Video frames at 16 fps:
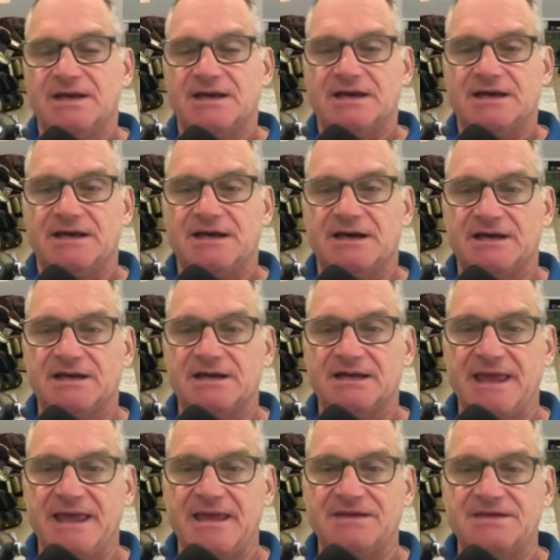Uh,
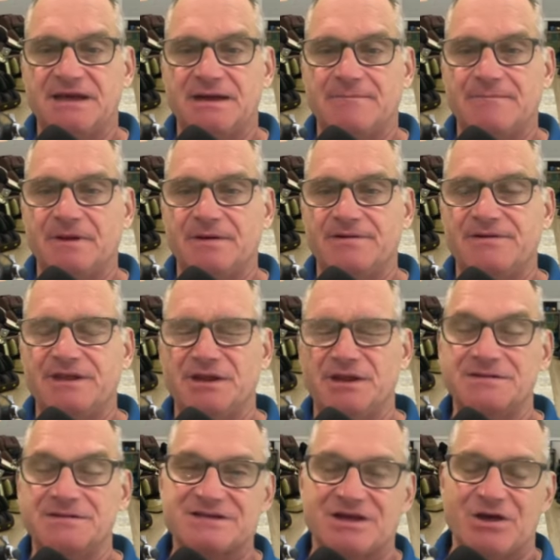and uh, but you know,
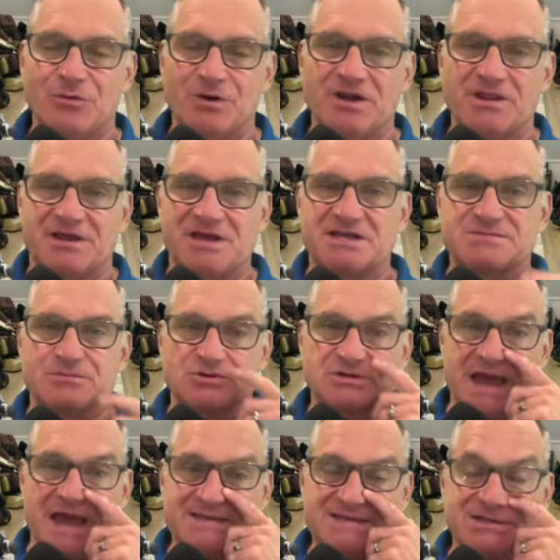and one of the customers
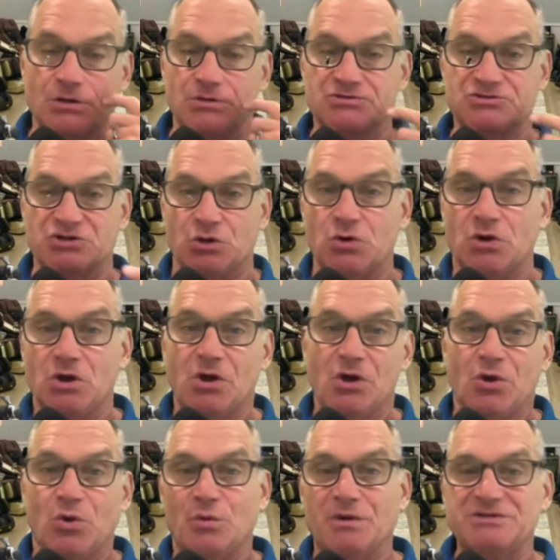asked, you know, so
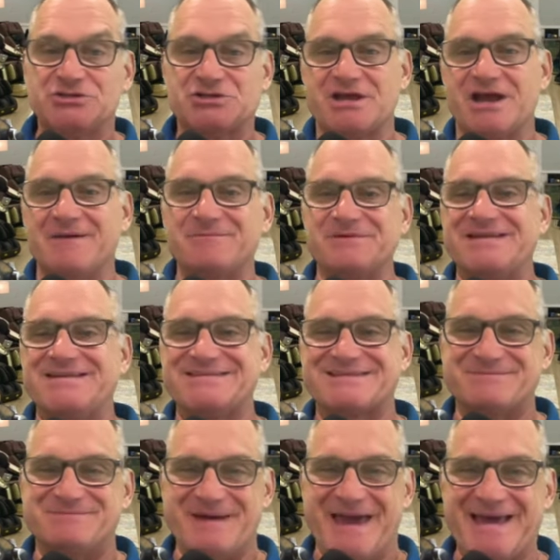which company's the
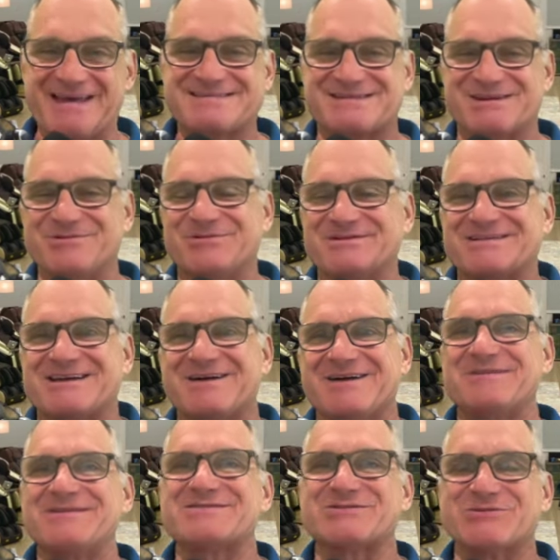best and which
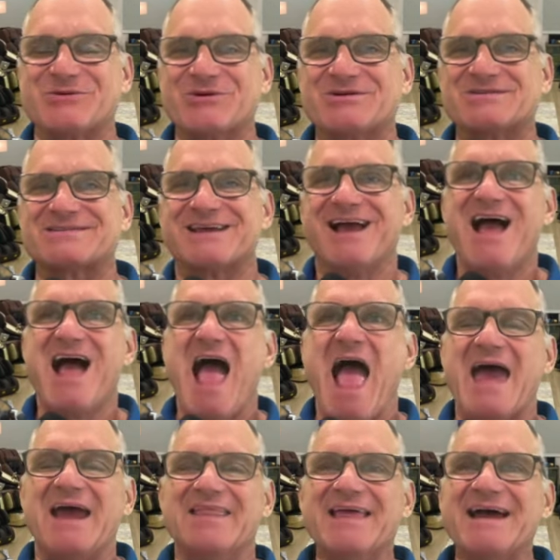company's the worst?
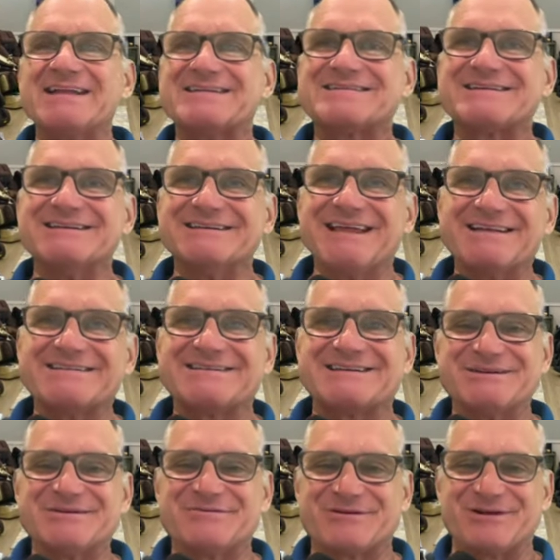And that's a, uh, that's a
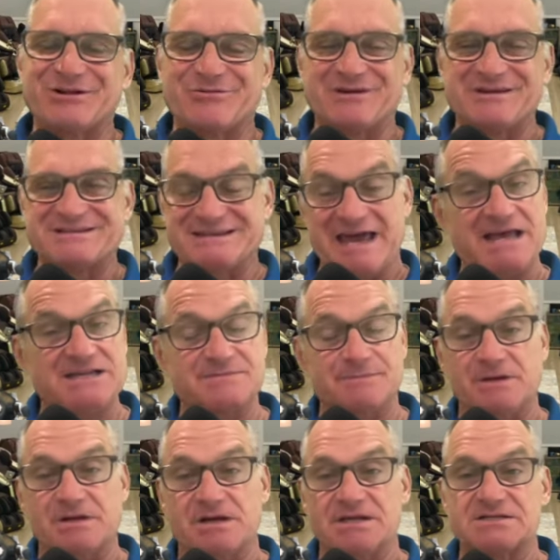difficult question to ask
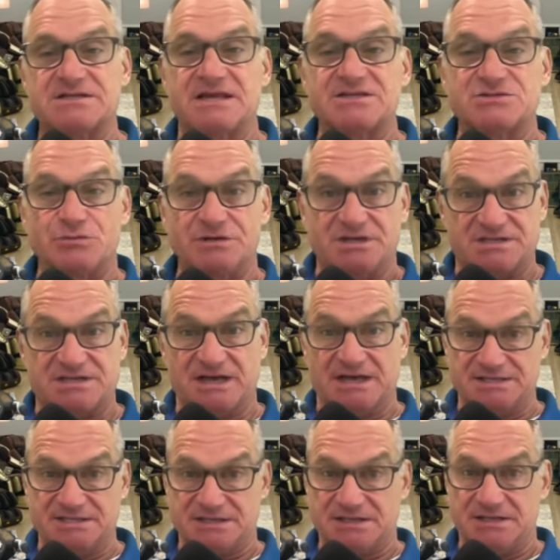because, as we
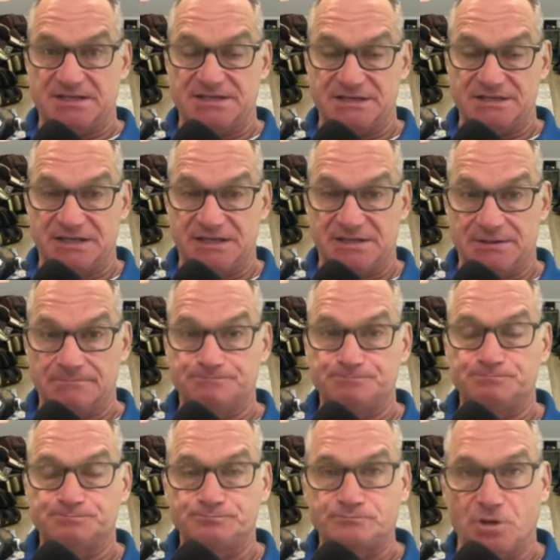discussed in the, in the, in the
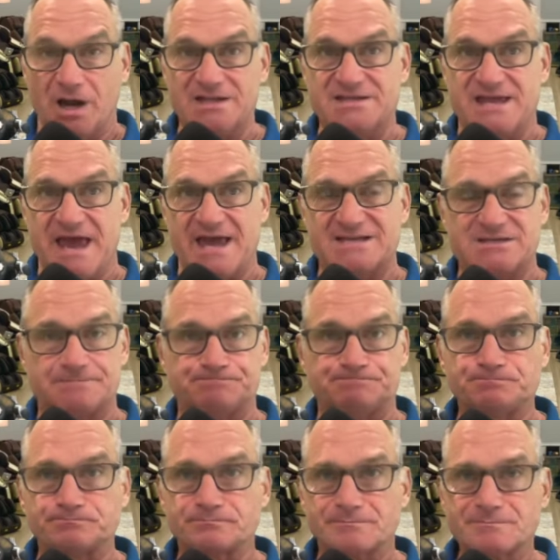broadcast,
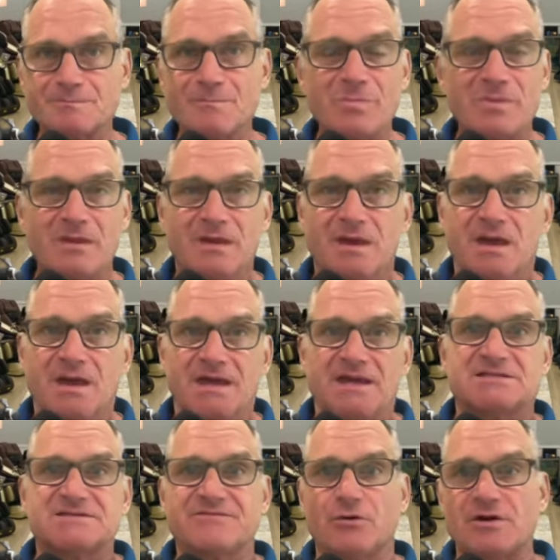
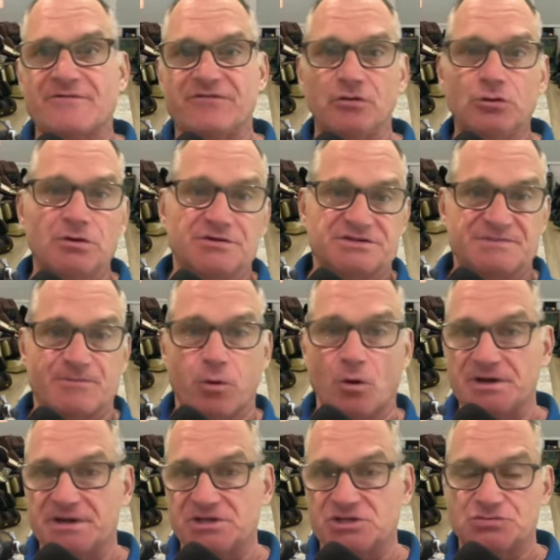it's very fluid.
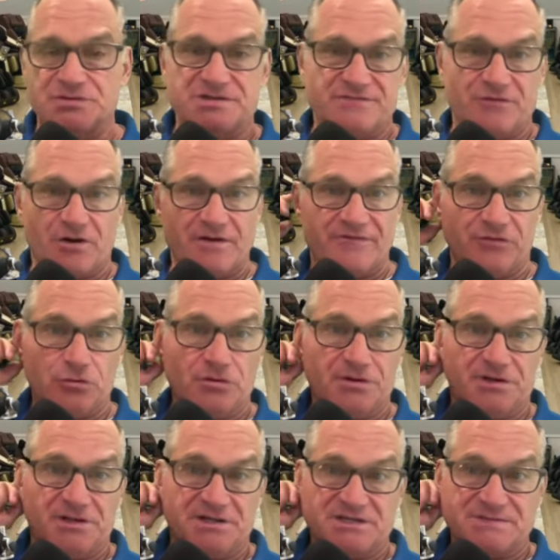Support industry is very fluid
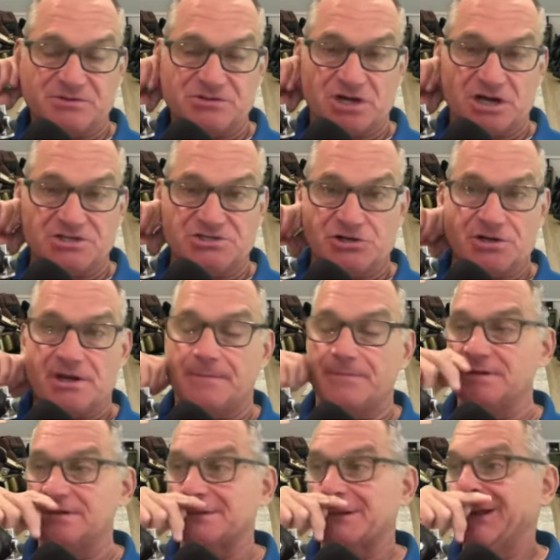in these massage chair
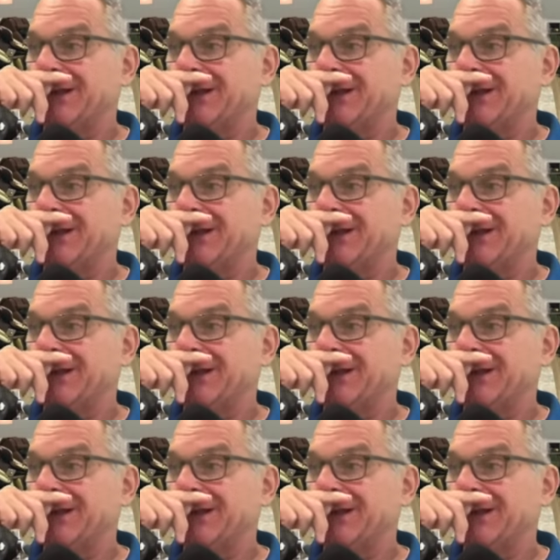companies.